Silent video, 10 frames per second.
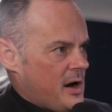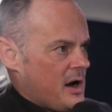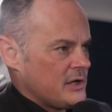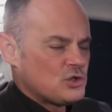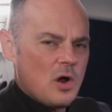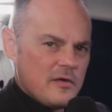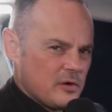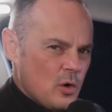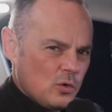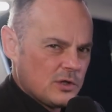I drive
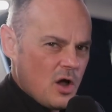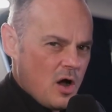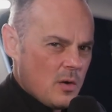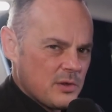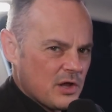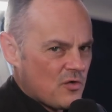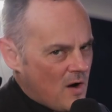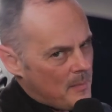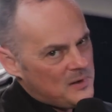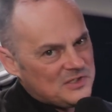an old car with a
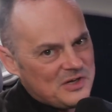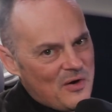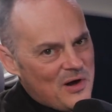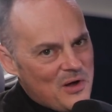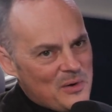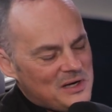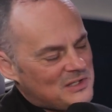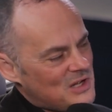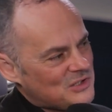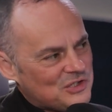crappy stereo and it
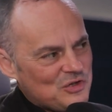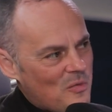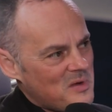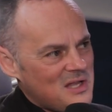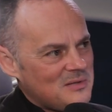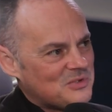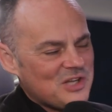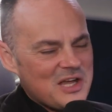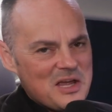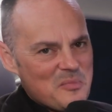doesn't stop me
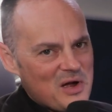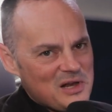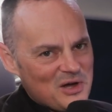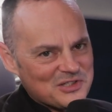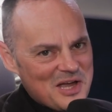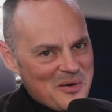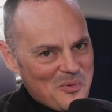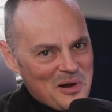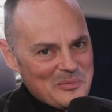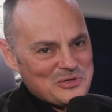singing my lungs out
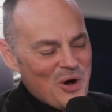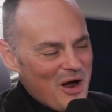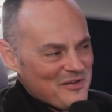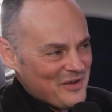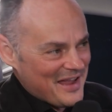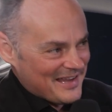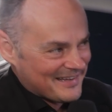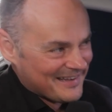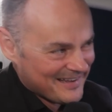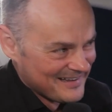while I'm driving
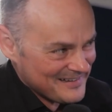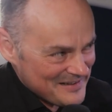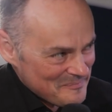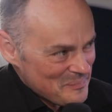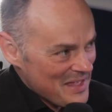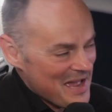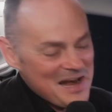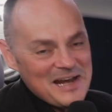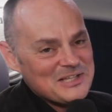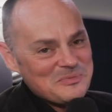at
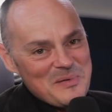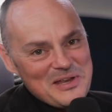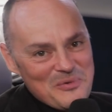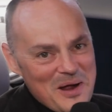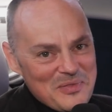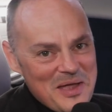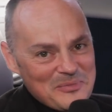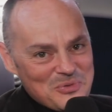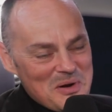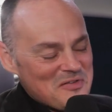any speed around the
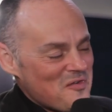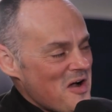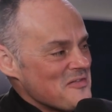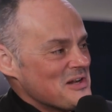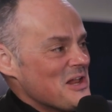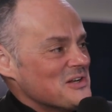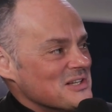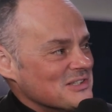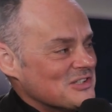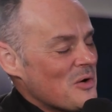M25 in
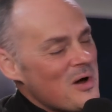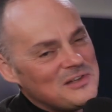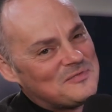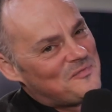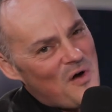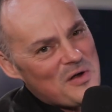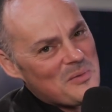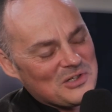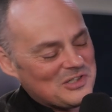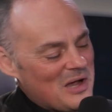London. So I very
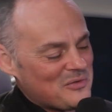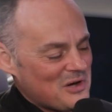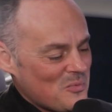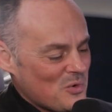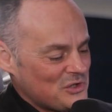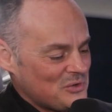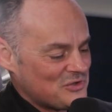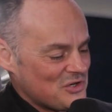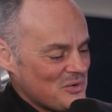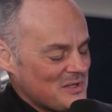much doubt that it would you too.